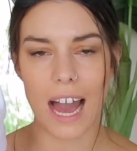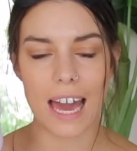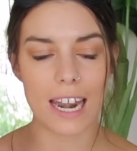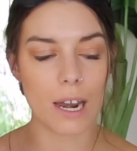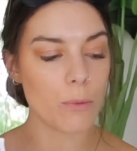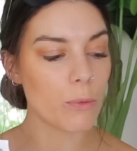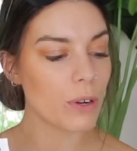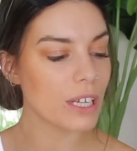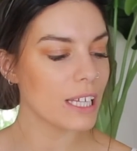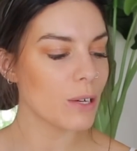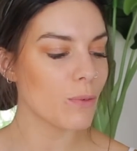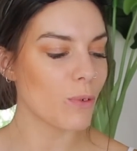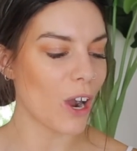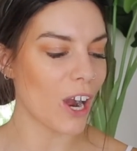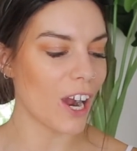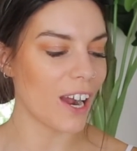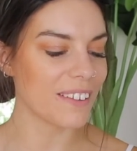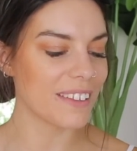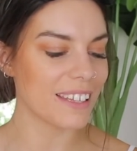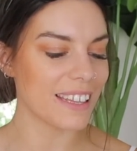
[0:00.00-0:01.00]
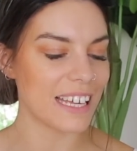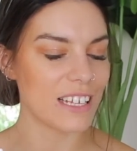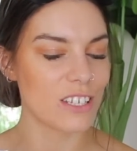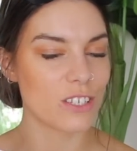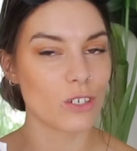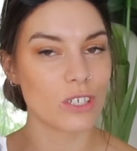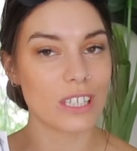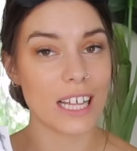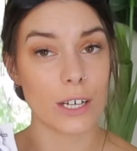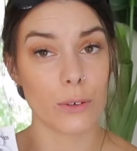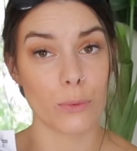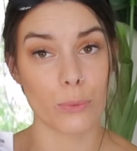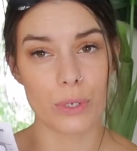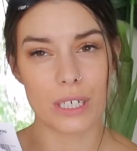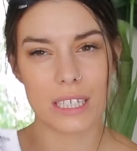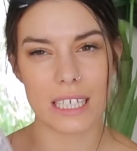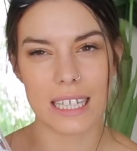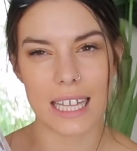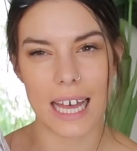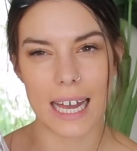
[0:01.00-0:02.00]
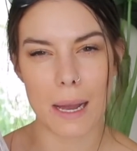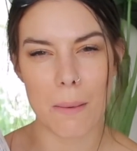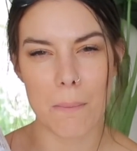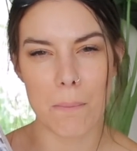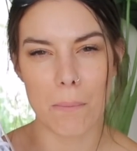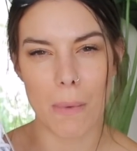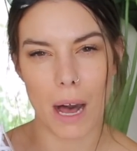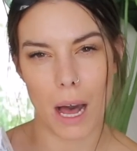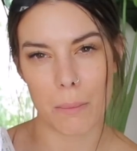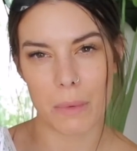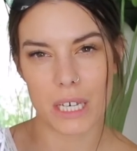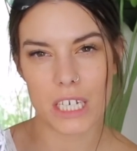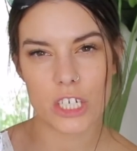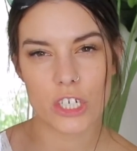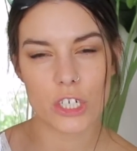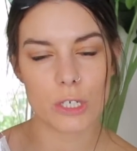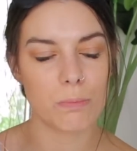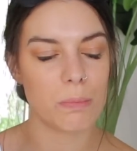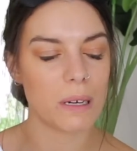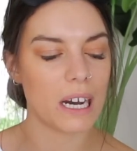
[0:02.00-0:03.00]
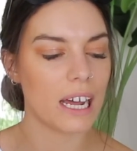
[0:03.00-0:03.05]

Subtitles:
and I'm really worried that these look like really like mummish,